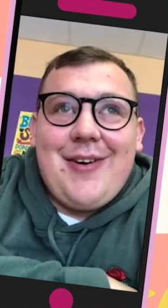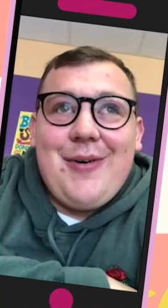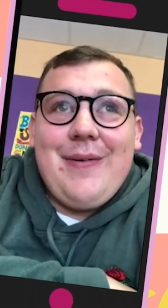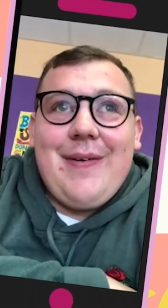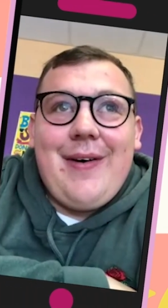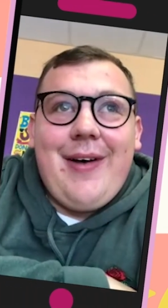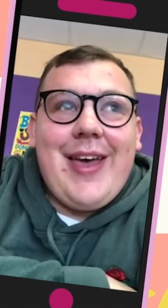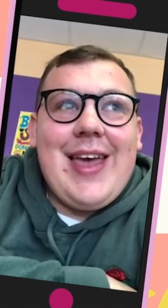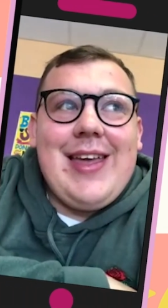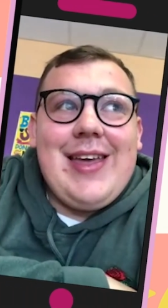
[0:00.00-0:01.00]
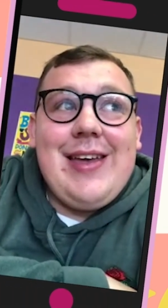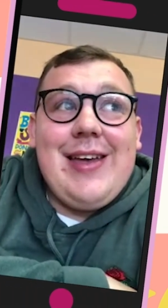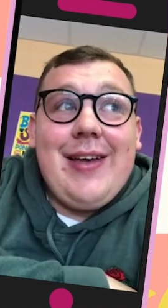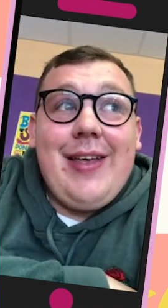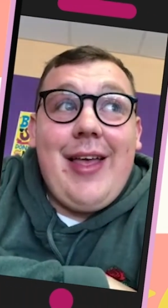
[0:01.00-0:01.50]
so
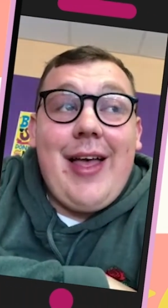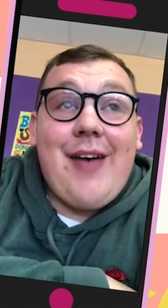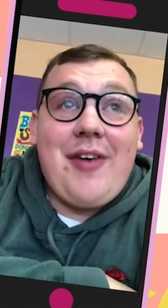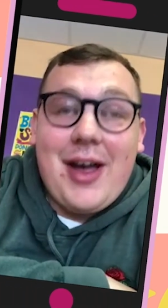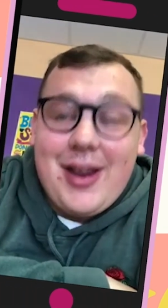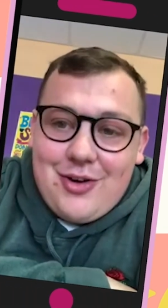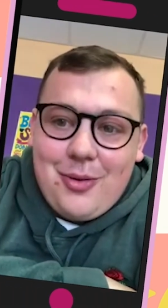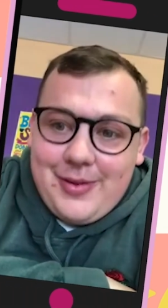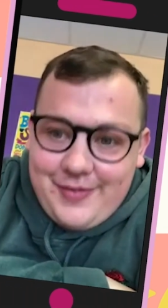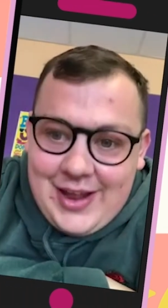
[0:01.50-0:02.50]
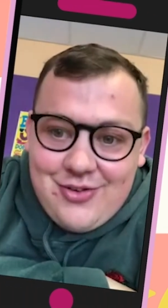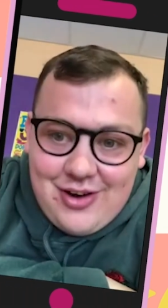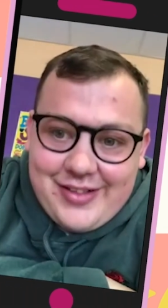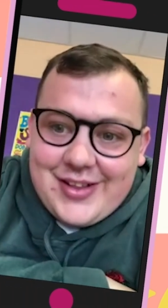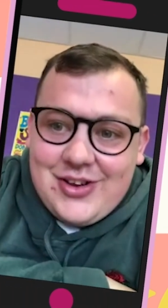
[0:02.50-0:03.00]
I have had a couple of
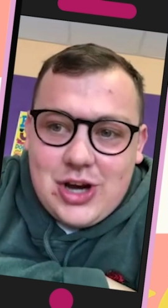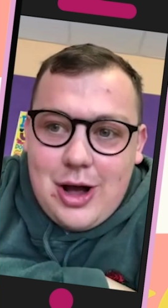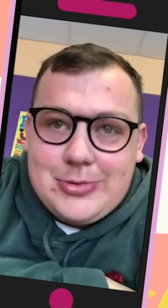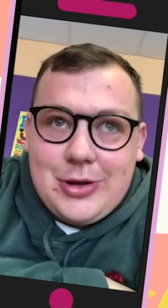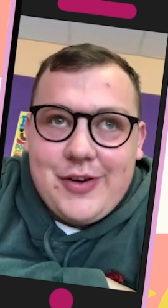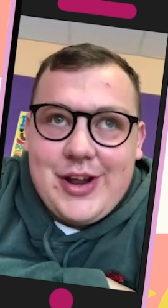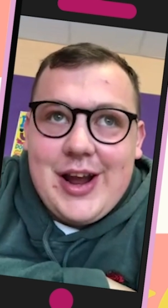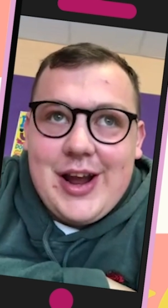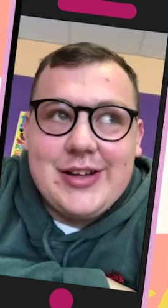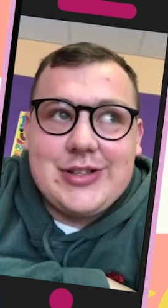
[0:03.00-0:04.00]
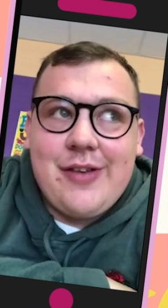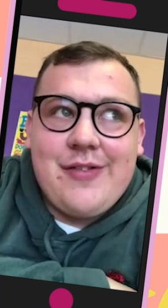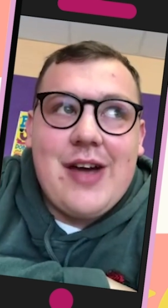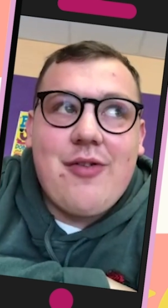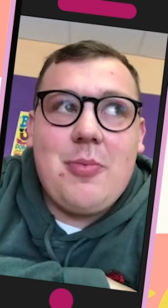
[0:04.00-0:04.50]
interesting jobs over the years.
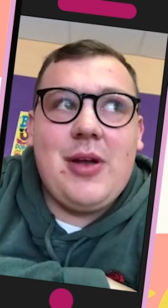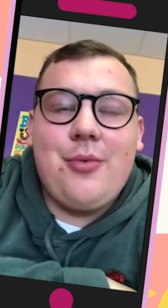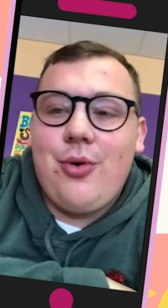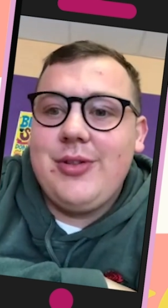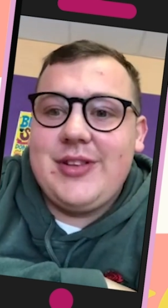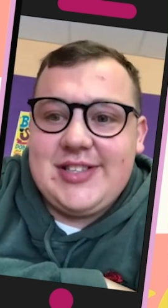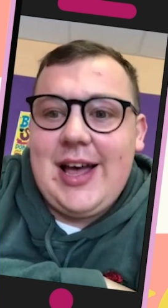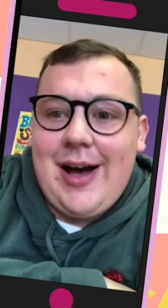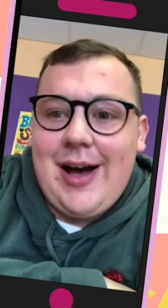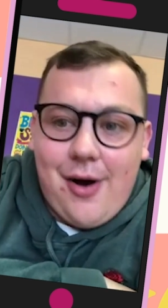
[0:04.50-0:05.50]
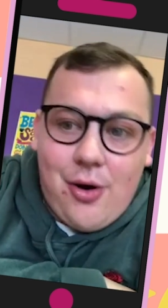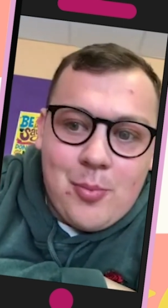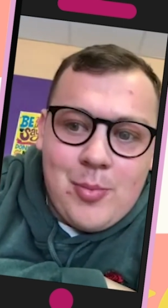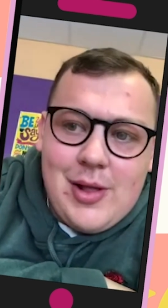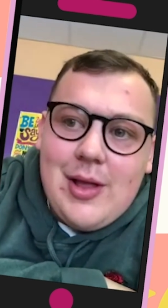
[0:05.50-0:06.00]
I've never been one to sit at
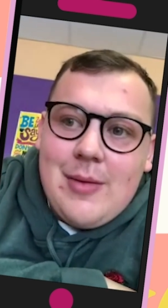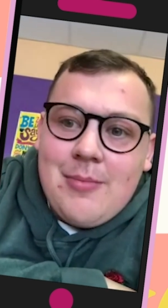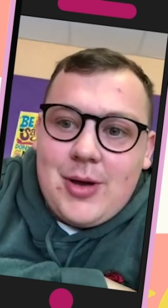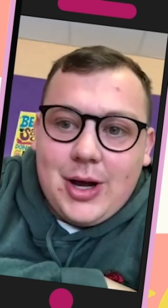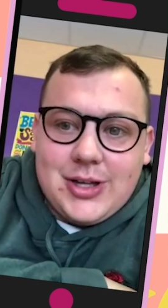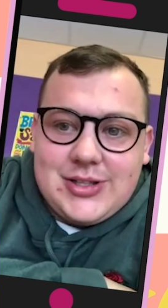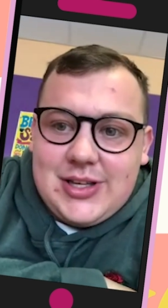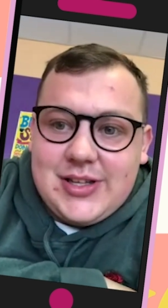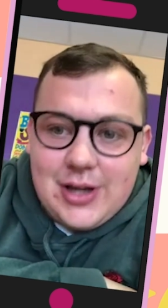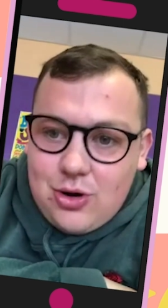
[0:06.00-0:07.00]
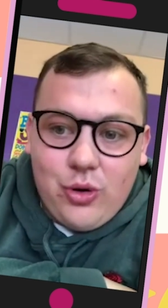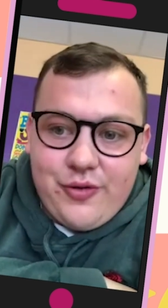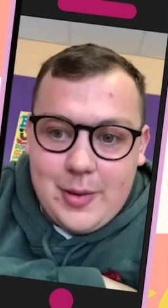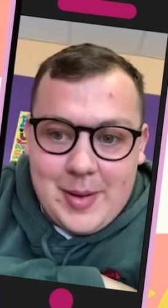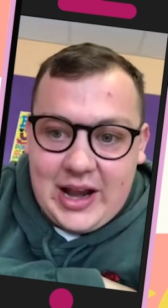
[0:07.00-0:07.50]
home because it's not good
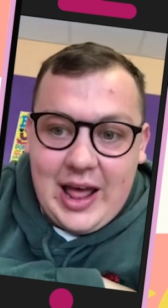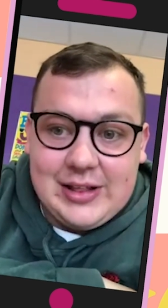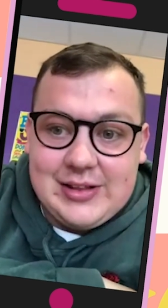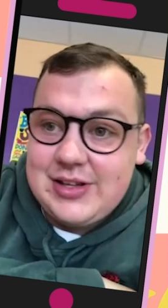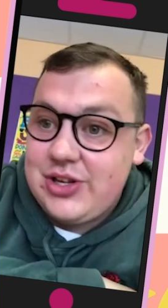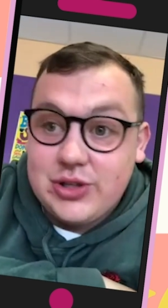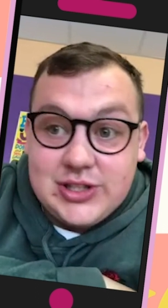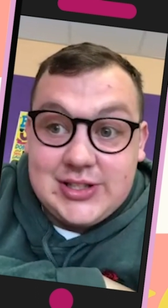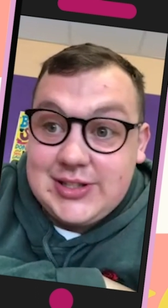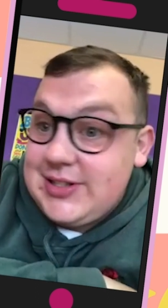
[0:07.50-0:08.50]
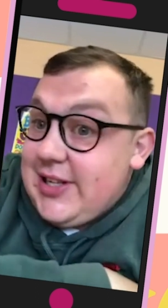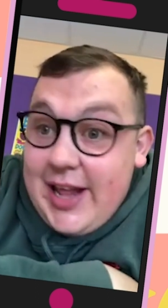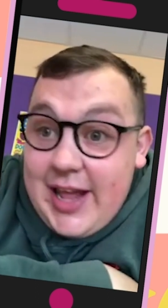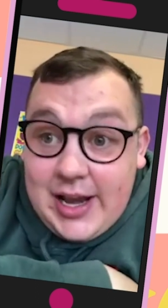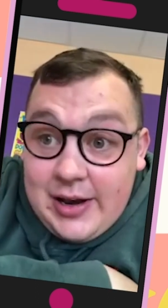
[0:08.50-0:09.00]
for your mental health to just
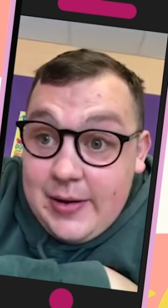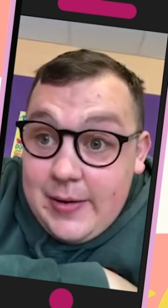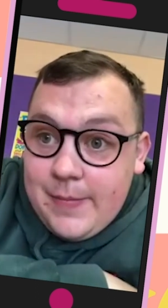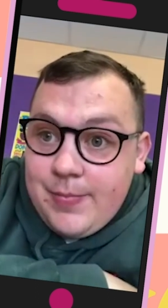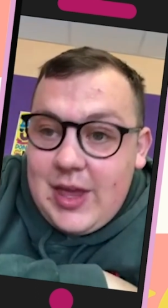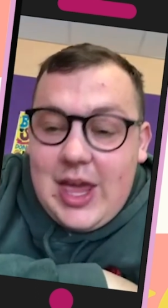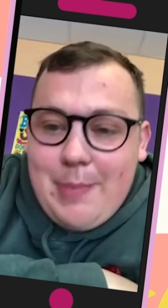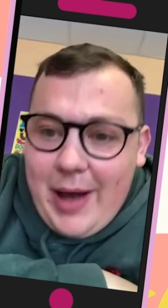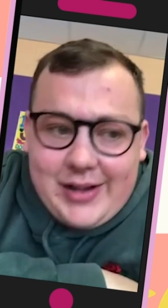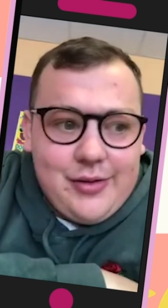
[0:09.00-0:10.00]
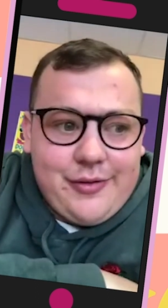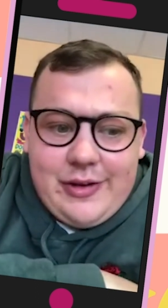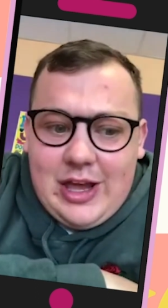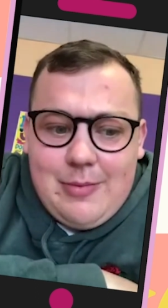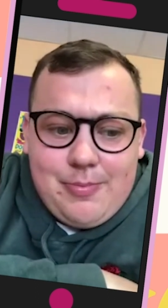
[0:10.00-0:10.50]
sit in. Keep
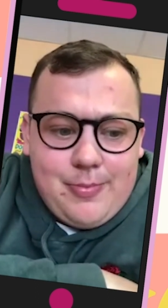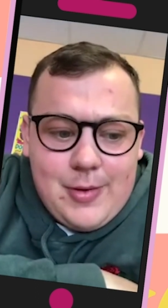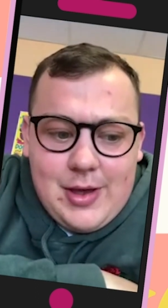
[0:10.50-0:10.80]
active, keep